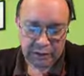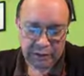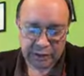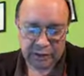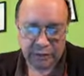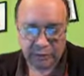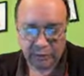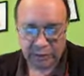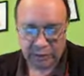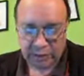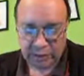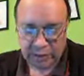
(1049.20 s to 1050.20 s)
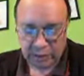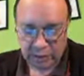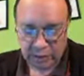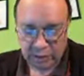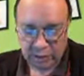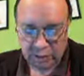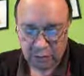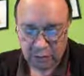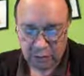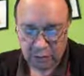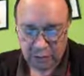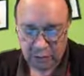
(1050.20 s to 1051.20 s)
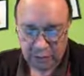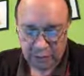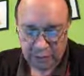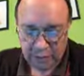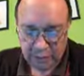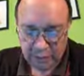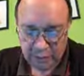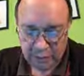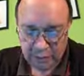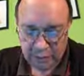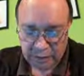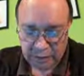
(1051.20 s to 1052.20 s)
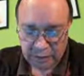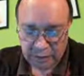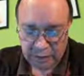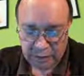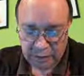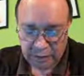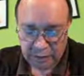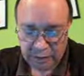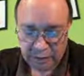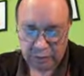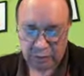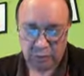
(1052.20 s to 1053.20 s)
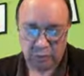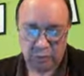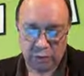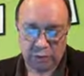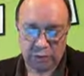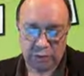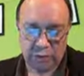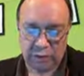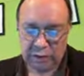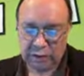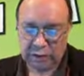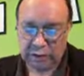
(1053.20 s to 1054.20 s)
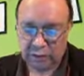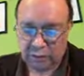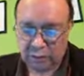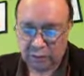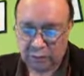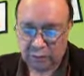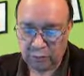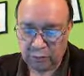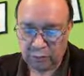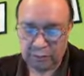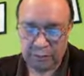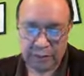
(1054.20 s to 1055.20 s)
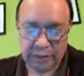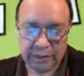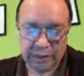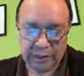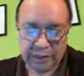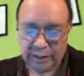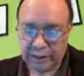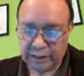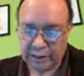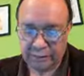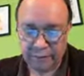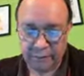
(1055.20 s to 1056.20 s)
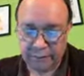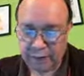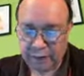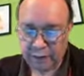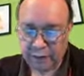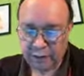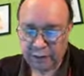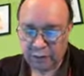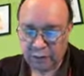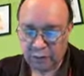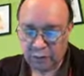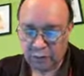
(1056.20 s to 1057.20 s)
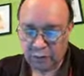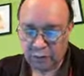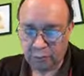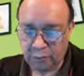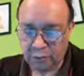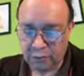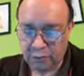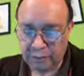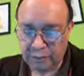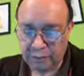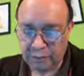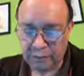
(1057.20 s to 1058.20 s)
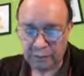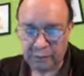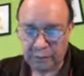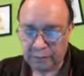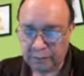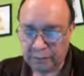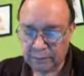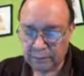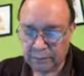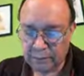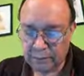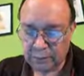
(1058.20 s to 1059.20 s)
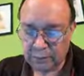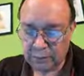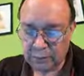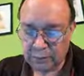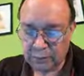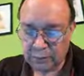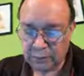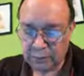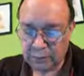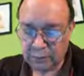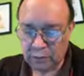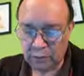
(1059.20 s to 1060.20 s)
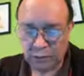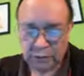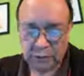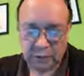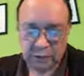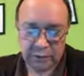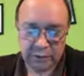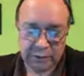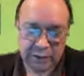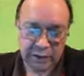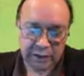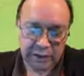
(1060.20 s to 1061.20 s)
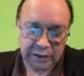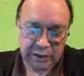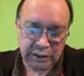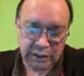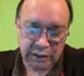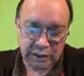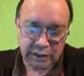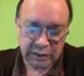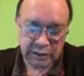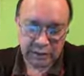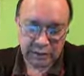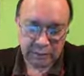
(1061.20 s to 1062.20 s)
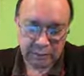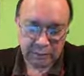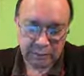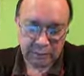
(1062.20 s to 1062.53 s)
counterclockwise. According to my convention, here is positive clockwise, so counterclockwise will be negative, will be 2.7 kilonewtons times this distance